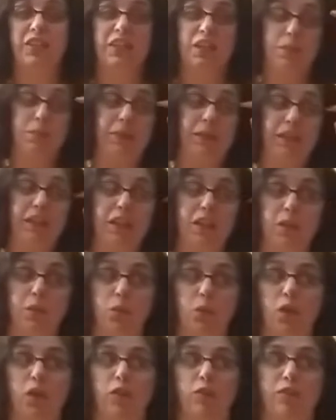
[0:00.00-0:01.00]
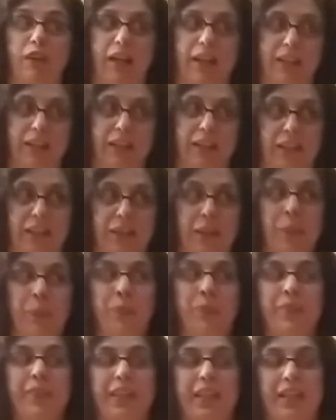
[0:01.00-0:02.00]
be a little more erotica
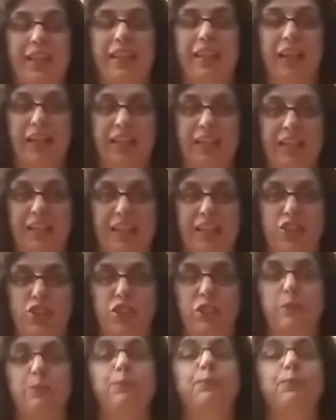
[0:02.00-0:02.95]
in that collection.